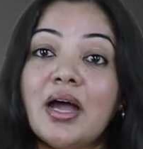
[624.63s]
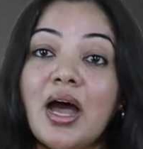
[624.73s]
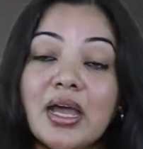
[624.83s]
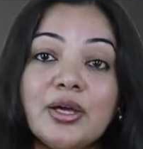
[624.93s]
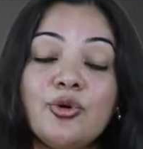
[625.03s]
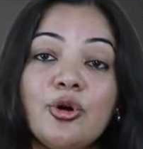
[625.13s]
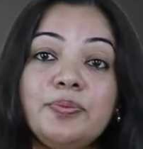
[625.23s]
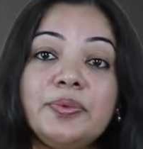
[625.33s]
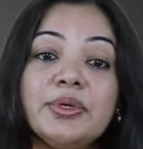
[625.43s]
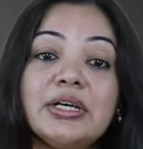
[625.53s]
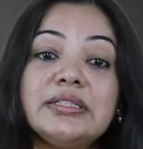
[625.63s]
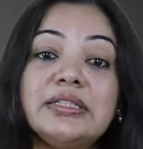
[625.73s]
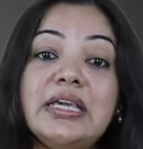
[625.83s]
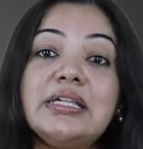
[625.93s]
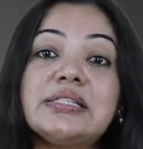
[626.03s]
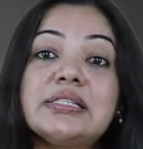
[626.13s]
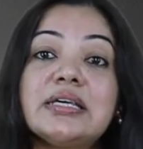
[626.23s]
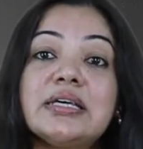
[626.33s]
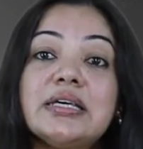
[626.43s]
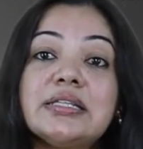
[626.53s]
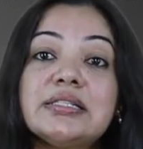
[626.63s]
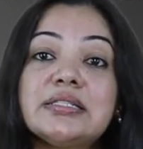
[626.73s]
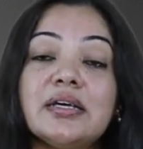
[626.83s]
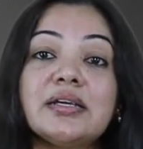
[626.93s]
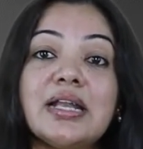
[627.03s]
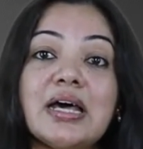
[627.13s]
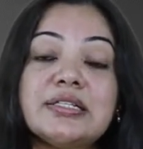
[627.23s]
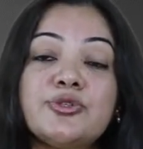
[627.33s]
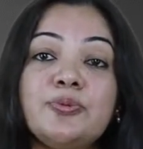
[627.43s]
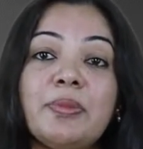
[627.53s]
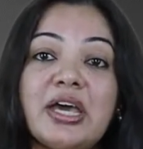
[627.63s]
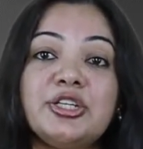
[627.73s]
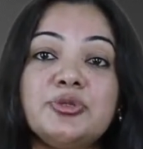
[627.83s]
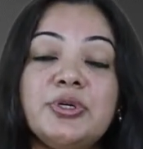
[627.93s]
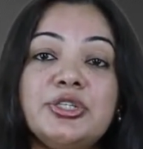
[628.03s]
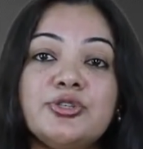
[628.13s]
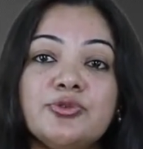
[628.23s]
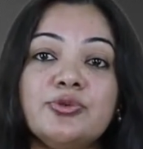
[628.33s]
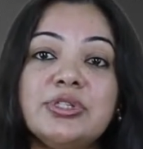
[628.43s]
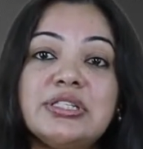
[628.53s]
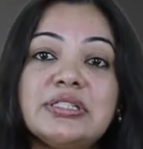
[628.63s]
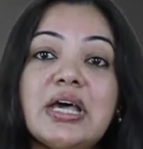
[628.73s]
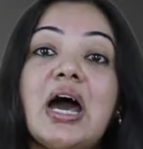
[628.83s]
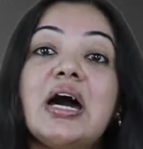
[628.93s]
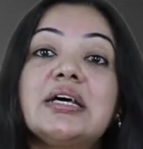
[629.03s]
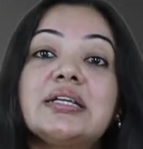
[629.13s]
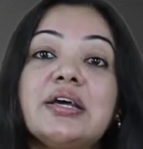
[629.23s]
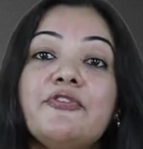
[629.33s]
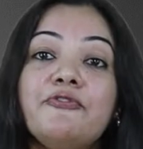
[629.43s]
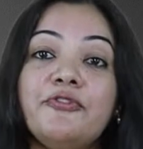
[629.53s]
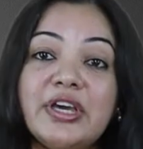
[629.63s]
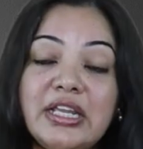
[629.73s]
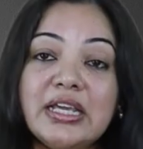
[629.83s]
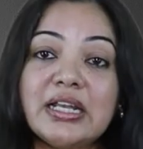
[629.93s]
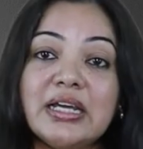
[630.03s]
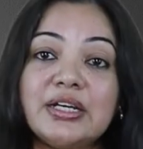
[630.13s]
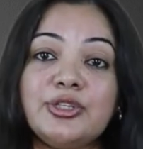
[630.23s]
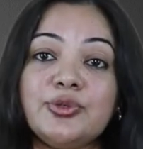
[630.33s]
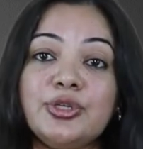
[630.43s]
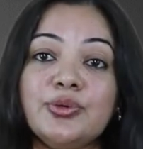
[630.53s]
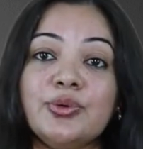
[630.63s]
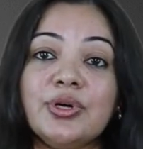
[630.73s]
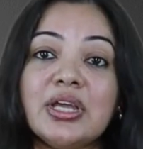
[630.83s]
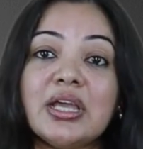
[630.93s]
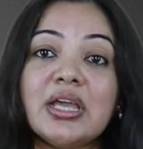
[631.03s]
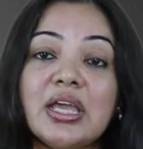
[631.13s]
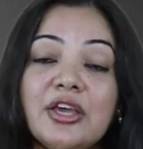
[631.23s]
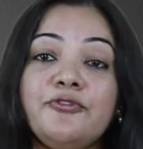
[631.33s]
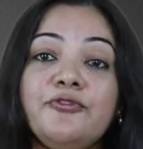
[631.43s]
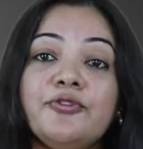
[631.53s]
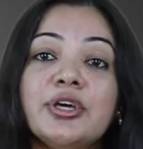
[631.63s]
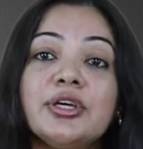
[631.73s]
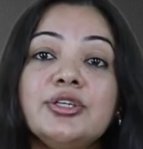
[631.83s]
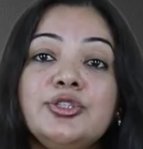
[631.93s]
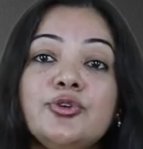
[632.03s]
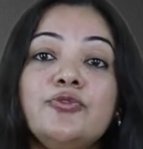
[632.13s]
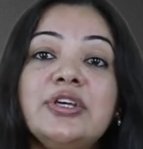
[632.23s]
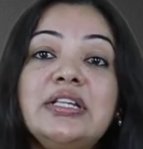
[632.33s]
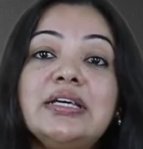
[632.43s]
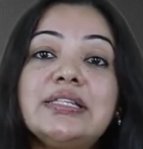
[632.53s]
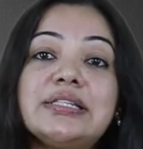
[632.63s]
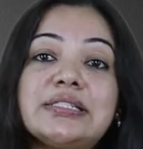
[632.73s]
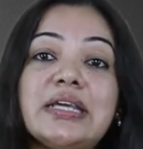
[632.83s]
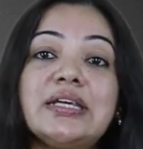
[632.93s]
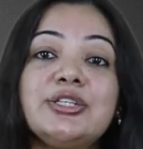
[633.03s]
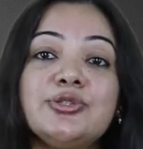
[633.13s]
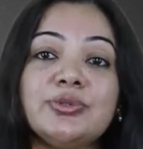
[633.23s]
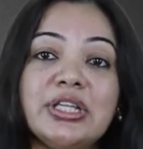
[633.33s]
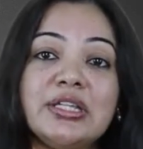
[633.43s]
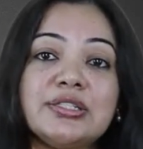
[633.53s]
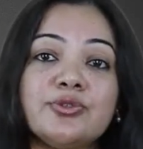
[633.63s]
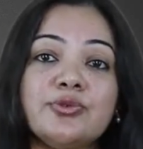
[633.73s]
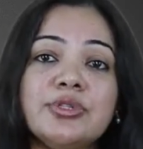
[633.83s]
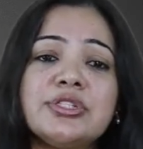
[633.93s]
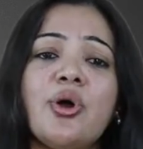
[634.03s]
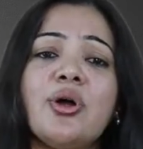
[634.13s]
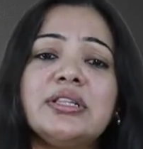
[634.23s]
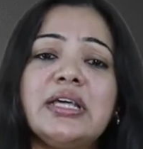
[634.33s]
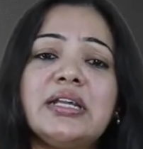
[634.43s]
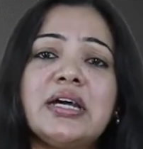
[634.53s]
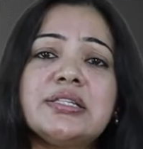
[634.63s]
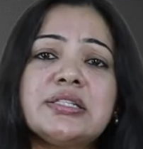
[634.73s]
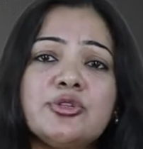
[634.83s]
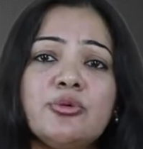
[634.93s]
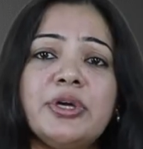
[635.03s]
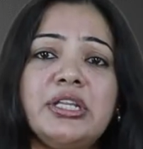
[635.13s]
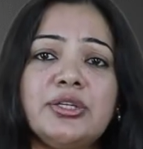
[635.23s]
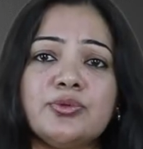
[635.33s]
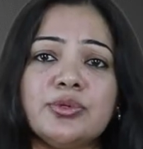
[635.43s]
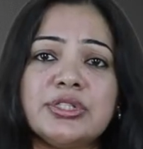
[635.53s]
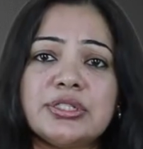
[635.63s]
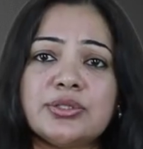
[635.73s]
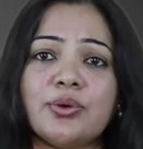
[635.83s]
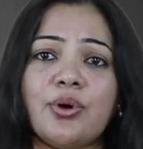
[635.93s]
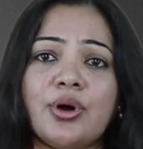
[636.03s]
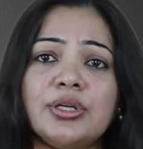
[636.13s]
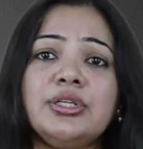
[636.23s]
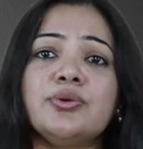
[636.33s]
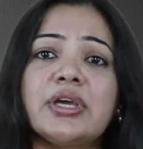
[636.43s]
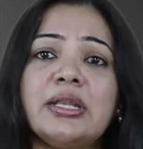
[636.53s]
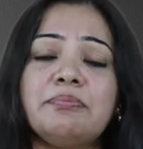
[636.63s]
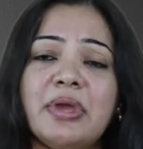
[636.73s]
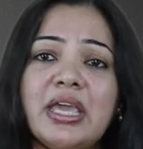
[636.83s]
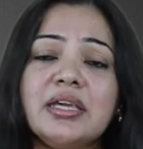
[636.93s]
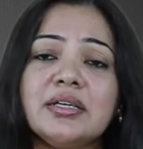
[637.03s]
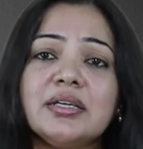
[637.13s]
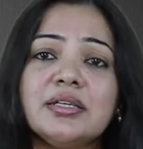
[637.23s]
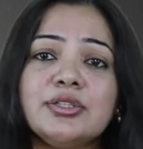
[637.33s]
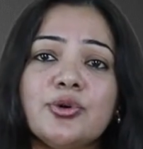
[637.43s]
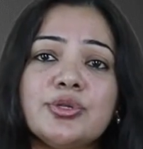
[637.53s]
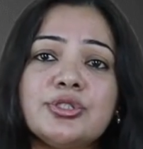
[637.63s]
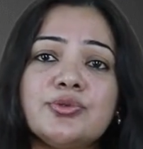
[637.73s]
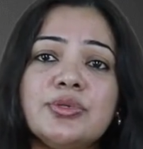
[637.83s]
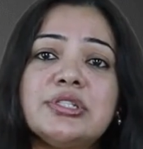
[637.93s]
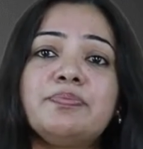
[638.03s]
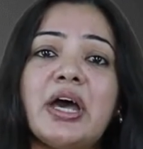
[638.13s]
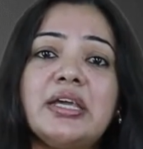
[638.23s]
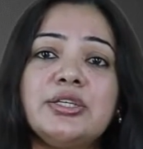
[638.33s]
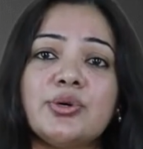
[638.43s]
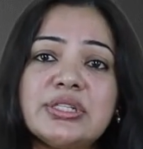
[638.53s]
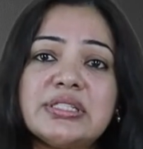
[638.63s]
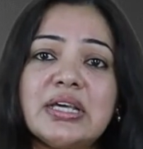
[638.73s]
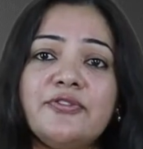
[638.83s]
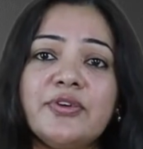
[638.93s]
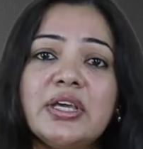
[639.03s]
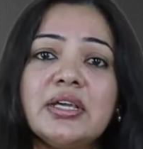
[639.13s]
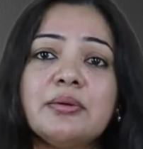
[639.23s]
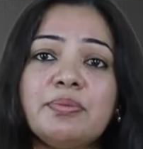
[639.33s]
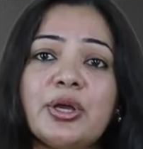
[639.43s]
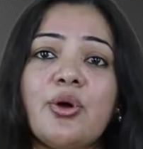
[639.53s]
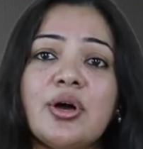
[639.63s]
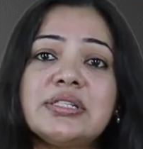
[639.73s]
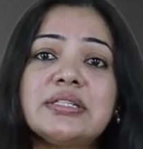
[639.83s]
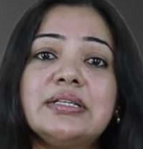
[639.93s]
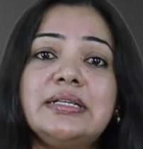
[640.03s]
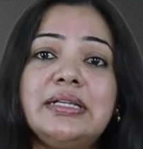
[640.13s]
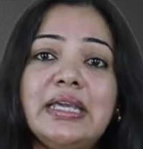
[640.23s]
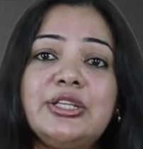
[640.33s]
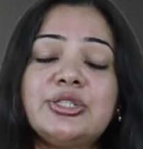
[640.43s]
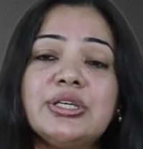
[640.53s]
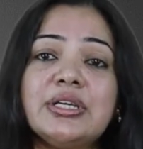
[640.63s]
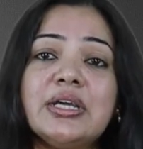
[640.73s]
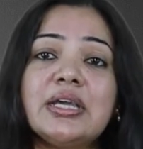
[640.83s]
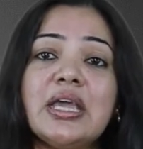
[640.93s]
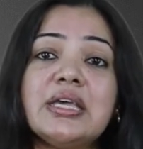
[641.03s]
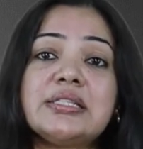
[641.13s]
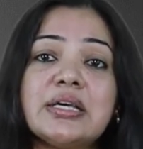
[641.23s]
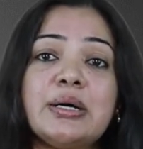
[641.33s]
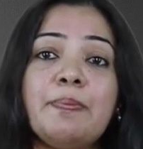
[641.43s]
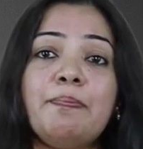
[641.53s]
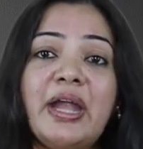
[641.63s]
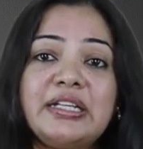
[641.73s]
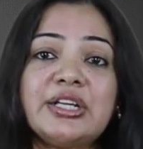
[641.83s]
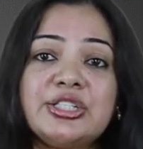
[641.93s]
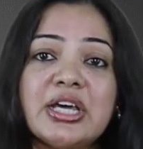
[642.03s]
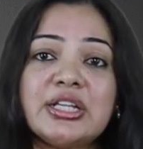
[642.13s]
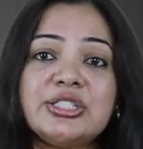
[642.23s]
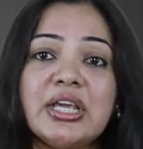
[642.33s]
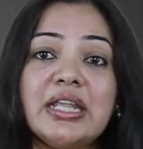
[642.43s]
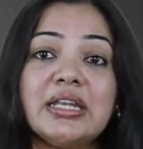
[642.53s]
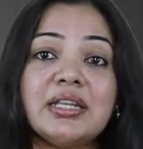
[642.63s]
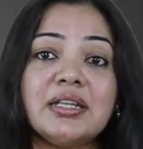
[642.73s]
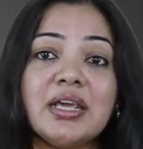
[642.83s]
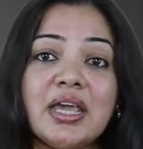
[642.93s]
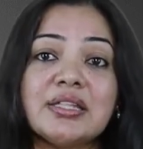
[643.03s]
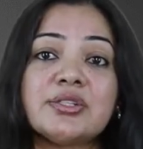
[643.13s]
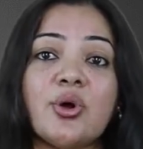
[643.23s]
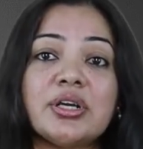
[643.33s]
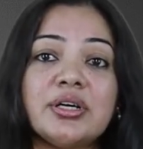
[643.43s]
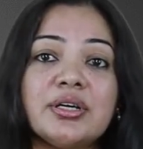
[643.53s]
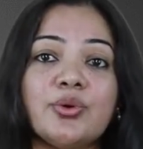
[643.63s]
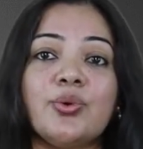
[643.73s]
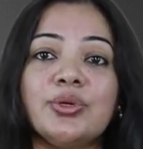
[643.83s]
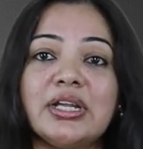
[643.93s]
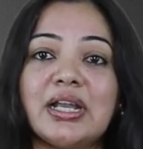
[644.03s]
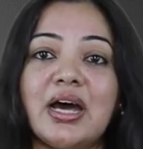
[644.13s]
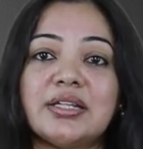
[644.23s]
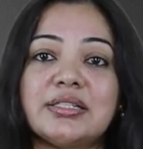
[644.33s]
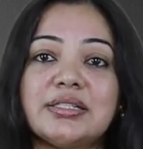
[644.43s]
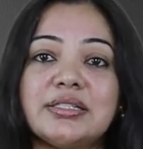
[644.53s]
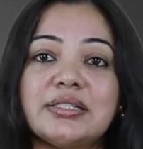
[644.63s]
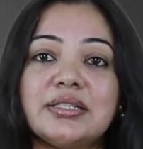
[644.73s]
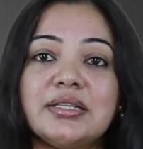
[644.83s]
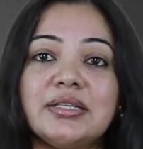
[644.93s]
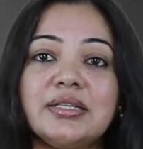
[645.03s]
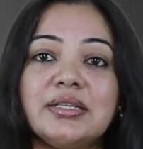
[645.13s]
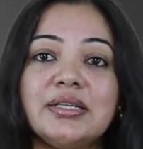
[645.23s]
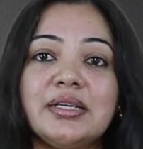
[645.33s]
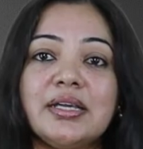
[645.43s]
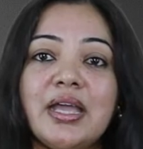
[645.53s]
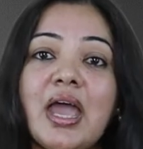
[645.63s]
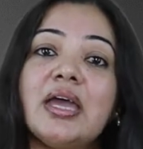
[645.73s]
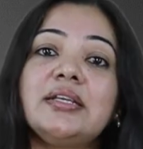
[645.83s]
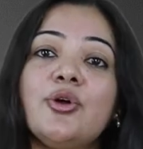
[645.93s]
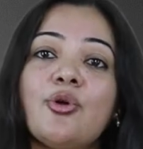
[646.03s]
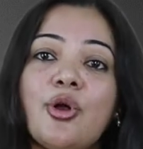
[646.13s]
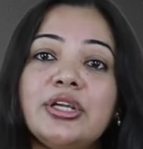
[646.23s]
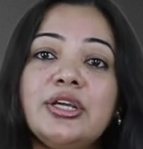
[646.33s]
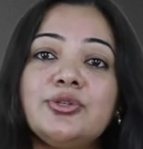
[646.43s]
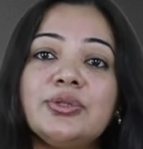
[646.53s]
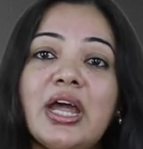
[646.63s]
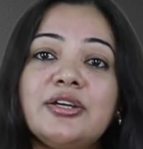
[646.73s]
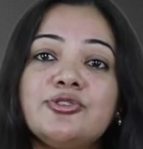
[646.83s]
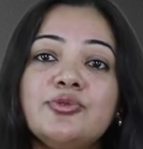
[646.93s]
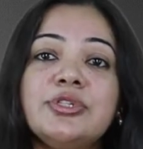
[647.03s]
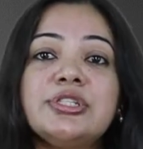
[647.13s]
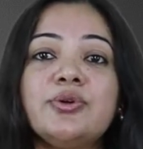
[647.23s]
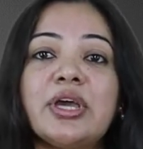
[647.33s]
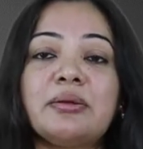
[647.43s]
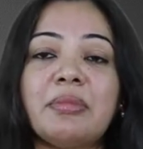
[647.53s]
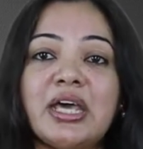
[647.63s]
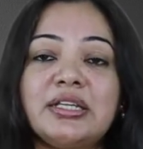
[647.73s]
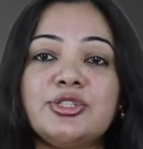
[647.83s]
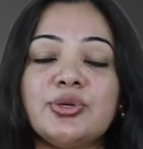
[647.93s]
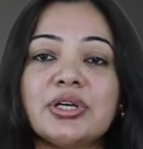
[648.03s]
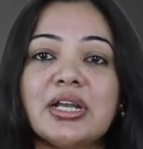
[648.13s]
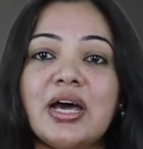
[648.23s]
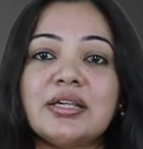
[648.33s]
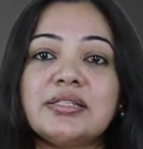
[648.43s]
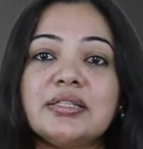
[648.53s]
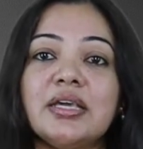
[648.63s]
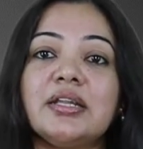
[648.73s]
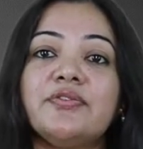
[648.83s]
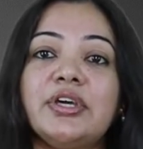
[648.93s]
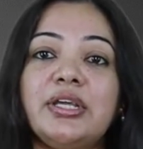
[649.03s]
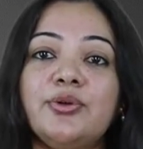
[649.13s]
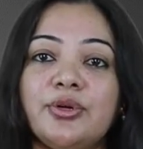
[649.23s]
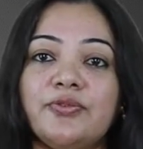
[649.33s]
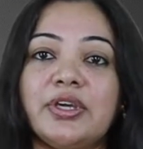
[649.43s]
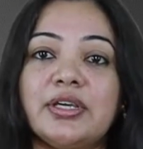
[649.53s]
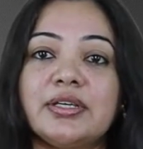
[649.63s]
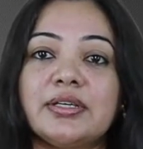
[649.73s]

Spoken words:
I hope these classroom management rules are very clear to you. If you will stick to these rules, or there are so many rules so on, you can make those rules by yourself, because a teacher is a better judge in his or her own class. And according to that rules, you can manage your class in a very good way.